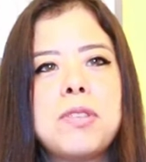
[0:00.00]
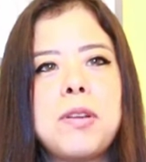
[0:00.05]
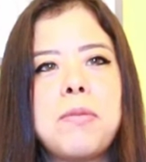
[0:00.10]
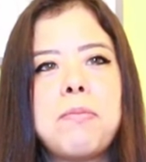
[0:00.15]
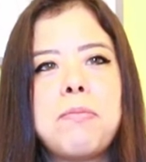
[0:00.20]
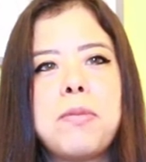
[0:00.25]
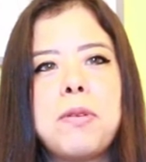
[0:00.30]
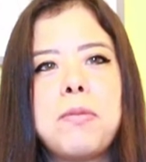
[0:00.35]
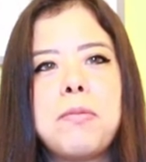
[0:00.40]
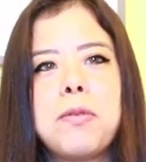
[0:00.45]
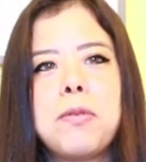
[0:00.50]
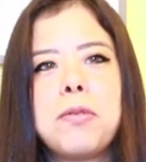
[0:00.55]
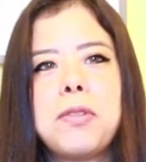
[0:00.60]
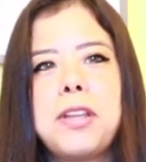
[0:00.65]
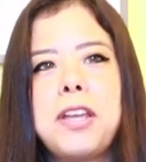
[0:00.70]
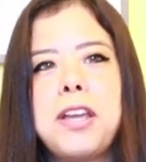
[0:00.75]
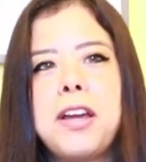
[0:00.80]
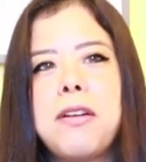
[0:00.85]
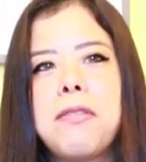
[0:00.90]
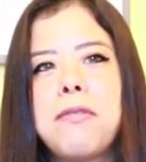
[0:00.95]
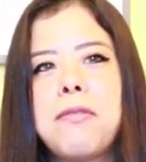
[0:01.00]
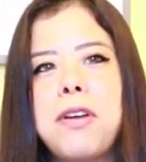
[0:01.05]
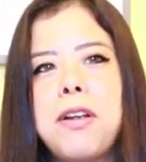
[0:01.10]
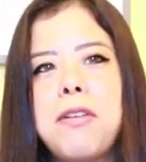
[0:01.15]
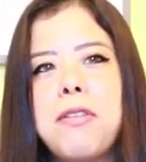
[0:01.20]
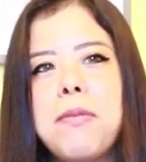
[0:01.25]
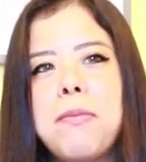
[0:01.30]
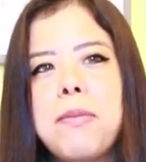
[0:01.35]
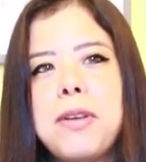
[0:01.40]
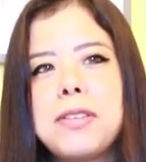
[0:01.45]
some people, they are
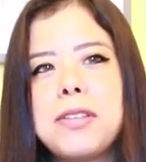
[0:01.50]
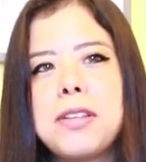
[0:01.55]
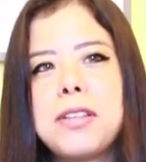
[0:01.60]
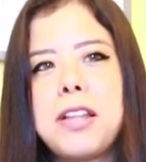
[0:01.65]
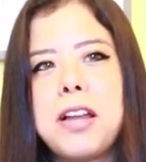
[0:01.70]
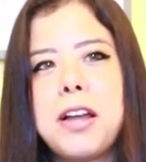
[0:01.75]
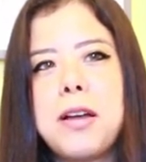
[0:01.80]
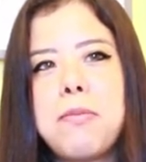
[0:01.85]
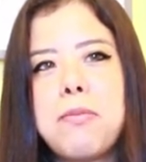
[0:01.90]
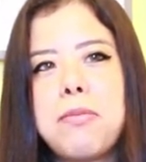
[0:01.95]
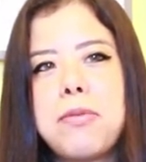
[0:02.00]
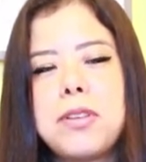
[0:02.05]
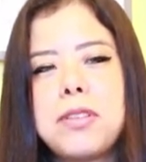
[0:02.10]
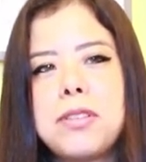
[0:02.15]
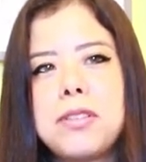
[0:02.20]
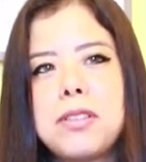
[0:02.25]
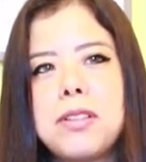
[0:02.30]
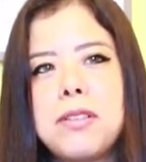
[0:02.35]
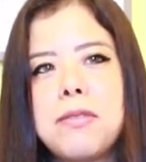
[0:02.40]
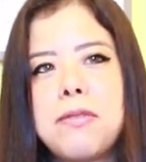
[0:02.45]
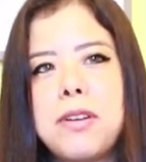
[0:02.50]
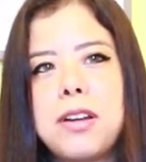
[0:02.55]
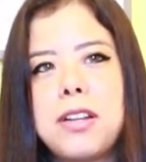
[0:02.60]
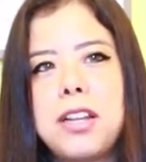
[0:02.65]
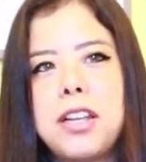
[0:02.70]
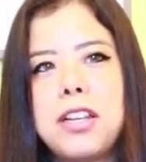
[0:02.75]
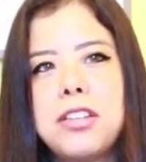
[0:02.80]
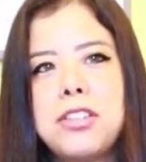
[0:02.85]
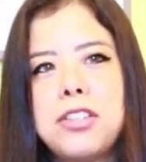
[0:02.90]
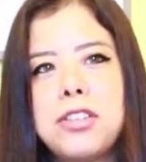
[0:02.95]
very messed up with the
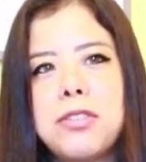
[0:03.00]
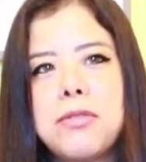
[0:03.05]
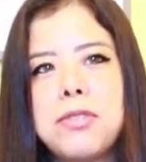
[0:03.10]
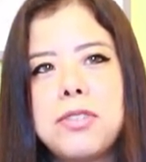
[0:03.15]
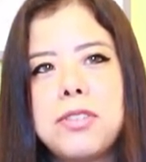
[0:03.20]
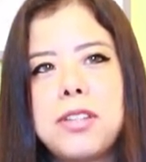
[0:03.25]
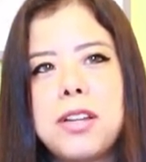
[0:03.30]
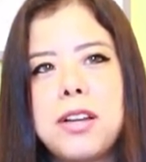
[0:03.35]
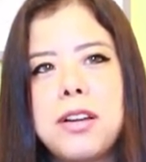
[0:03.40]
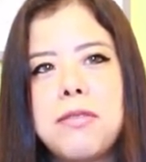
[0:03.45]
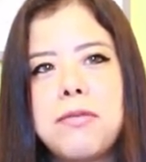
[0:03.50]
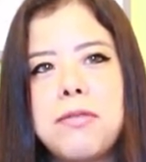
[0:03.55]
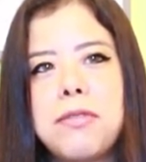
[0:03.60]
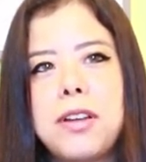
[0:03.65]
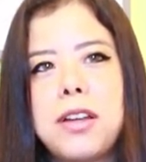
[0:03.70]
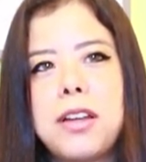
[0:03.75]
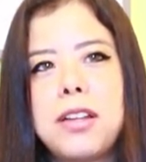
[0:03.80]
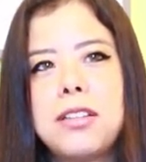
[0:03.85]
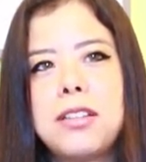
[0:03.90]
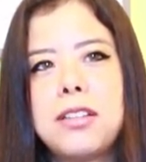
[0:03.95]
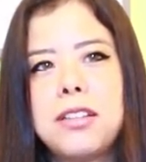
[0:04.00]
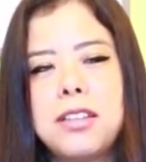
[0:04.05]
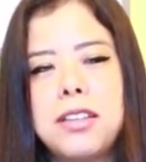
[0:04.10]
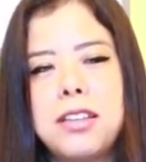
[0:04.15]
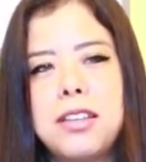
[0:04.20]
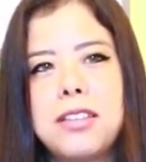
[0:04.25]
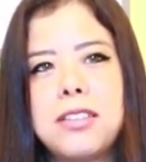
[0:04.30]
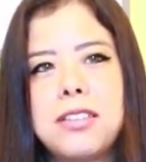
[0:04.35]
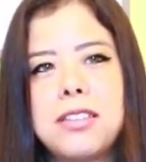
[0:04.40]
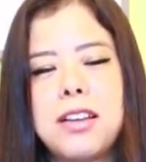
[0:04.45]
financial stuff and the
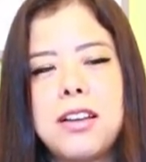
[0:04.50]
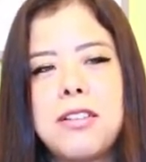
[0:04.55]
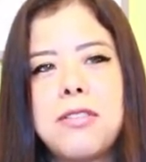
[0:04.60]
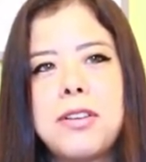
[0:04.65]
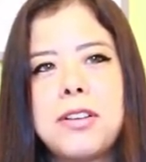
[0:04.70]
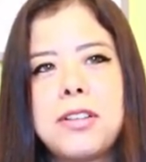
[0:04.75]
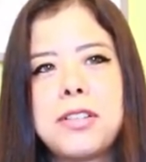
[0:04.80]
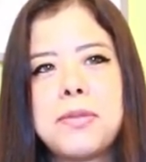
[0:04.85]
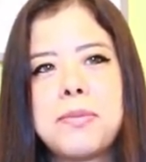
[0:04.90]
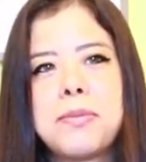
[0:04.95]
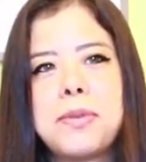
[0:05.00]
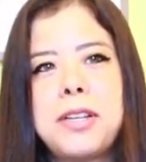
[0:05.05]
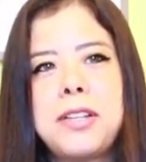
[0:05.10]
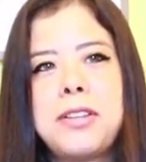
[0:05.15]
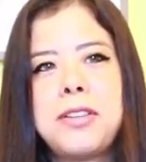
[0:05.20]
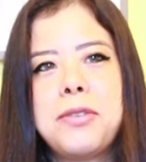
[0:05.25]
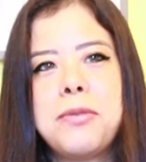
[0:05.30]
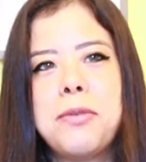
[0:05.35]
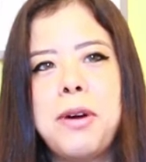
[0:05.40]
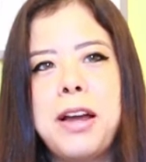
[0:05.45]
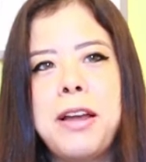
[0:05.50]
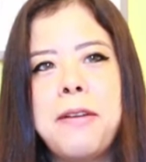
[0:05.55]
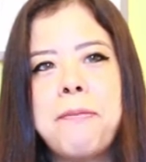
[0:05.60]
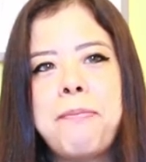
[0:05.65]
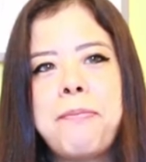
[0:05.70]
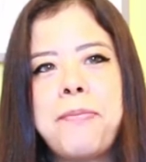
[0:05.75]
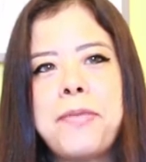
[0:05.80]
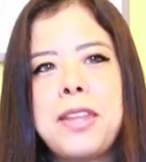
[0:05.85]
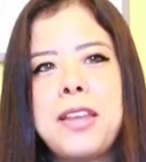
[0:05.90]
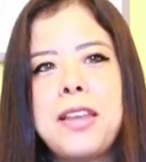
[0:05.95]
kids. I'll explain you why.
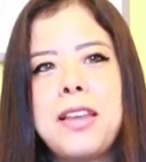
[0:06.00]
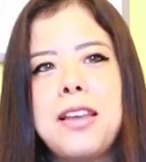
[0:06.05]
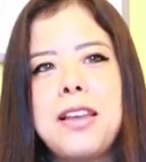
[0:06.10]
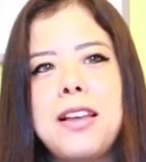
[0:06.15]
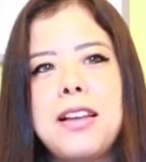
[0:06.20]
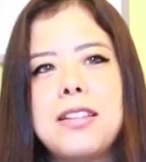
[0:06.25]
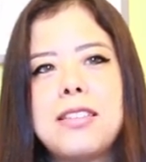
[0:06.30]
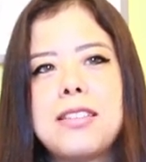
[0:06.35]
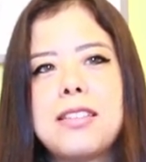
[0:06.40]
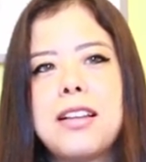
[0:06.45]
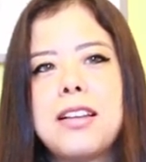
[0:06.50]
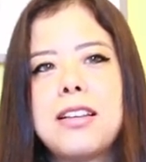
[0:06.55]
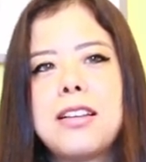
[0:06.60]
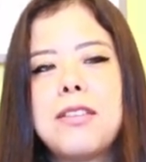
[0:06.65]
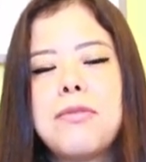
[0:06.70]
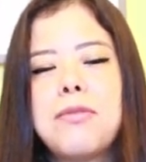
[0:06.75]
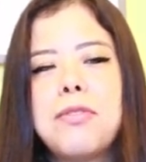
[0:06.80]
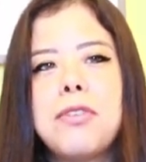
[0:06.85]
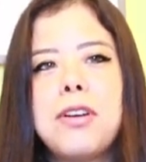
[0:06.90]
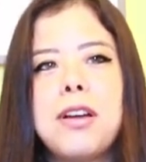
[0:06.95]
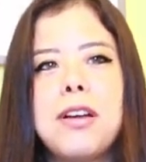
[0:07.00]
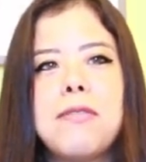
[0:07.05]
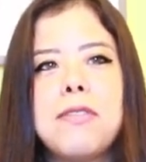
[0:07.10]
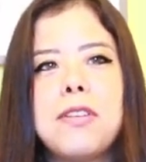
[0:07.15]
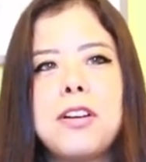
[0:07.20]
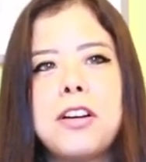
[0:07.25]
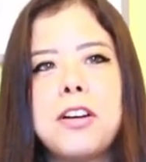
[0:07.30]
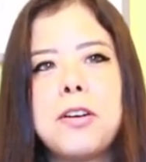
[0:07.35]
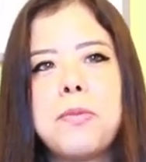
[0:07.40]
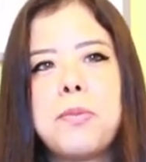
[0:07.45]
It's like if you
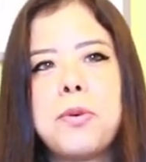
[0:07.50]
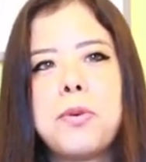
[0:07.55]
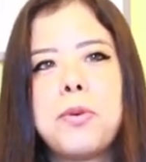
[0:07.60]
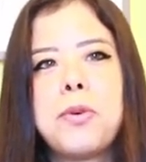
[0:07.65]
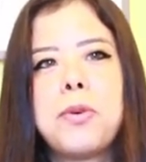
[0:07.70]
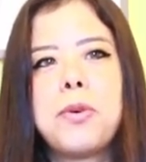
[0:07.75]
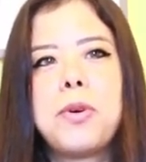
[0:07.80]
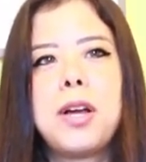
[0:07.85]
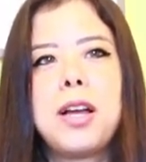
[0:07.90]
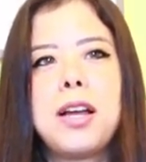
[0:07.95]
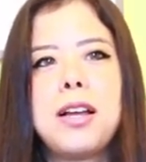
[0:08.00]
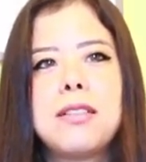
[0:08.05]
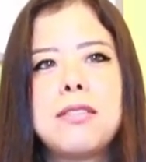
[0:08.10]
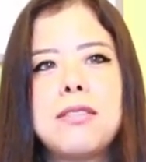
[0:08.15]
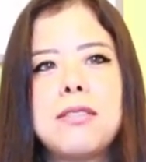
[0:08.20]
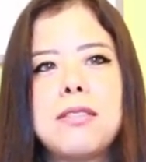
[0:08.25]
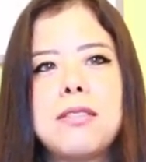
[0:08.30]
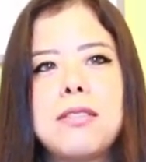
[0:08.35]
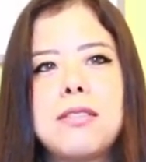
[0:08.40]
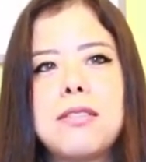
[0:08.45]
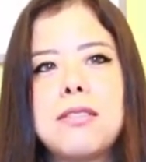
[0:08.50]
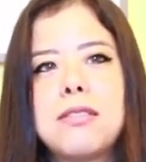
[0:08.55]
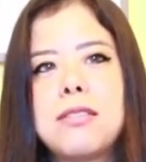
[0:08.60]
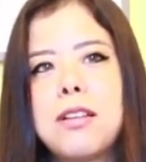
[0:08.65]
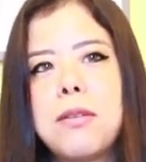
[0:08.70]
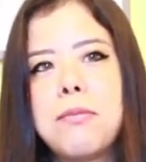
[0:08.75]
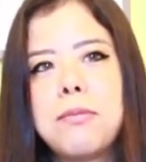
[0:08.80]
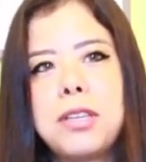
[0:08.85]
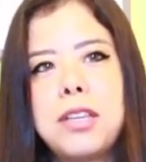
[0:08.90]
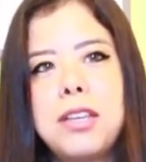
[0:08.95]
have a couple who has
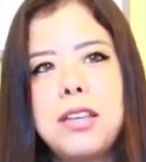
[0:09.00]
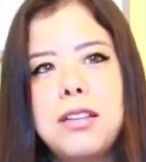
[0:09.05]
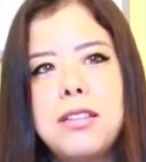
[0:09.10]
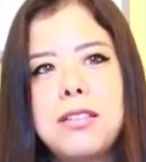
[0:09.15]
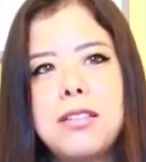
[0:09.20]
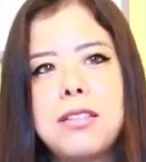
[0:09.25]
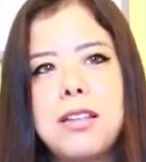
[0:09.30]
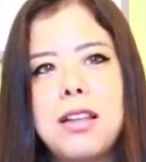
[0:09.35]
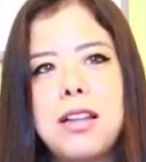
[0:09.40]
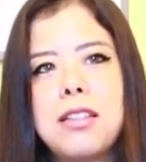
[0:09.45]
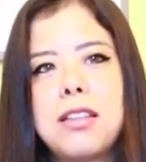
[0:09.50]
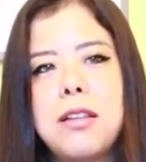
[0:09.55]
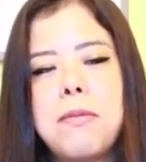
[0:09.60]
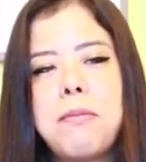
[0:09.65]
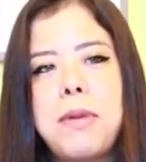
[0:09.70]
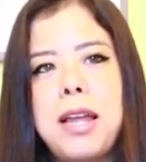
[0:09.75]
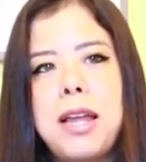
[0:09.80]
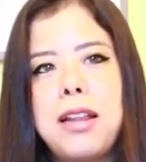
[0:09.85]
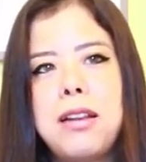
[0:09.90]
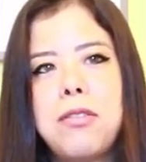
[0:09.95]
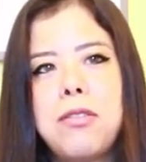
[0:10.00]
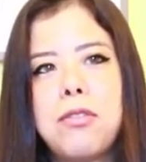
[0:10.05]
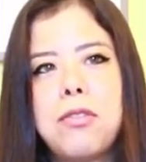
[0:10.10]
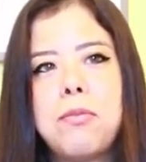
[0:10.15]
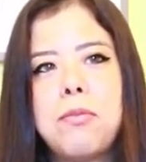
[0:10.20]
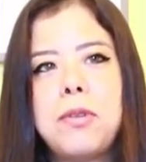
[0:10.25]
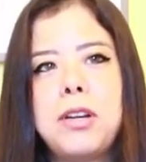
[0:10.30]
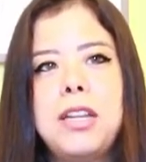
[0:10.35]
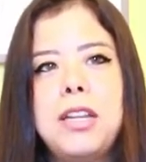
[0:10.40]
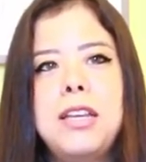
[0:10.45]
some kids and the man
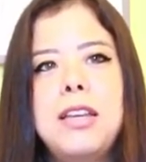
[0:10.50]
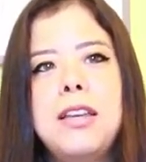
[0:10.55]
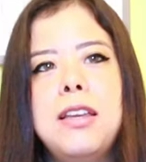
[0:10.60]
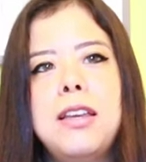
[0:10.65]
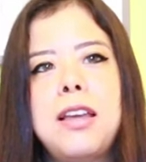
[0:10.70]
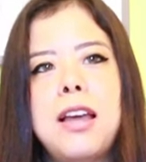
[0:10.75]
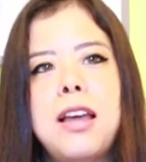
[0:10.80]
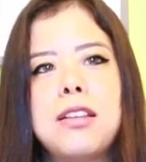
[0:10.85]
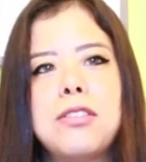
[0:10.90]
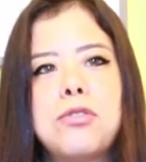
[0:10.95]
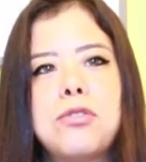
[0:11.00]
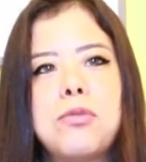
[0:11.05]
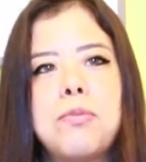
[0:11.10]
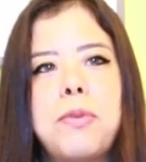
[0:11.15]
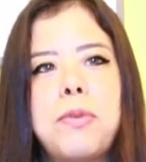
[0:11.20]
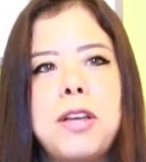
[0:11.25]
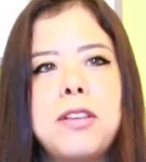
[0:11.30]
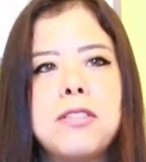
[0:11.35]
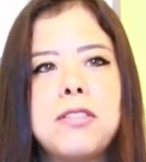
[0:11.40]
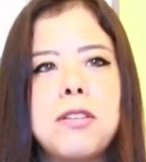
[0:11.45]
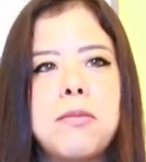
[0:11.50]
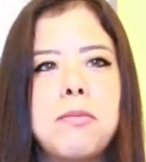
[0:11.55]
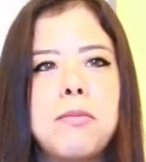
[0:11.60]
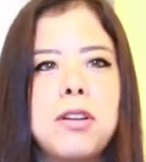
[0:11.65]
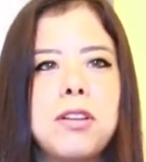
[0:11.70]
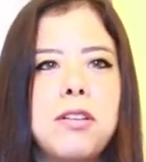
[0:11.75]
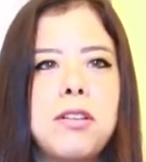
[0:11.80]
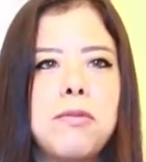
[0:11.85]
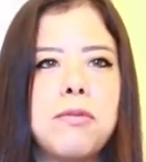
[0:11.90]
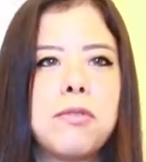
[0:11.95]
normally has to pay some
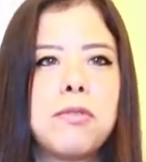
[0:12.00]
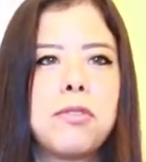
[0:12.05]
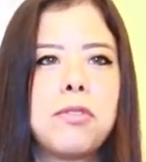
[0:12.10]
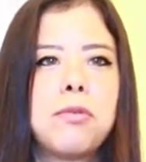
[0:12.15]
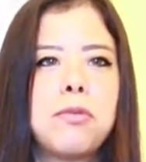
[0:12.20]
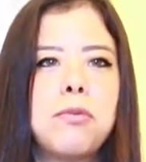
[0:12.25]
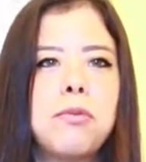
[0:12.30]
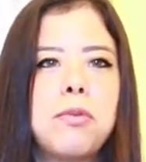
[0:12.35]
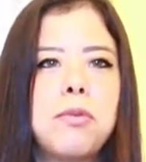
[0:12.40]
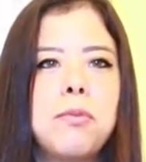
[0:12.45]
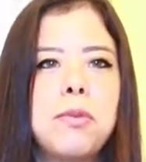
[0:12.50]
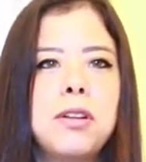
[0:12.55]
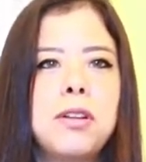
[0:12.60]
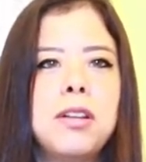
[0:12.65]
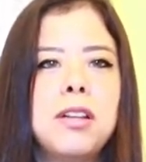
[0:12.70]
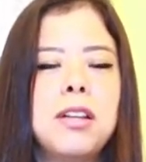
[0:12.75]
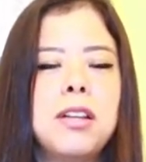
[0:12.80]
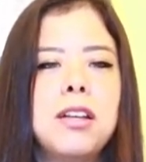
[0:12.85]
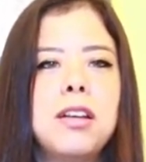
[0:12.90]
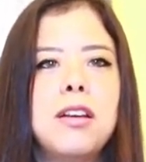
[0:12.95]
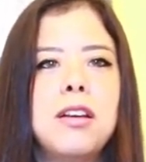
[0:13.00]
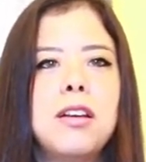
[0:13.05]
money for the woman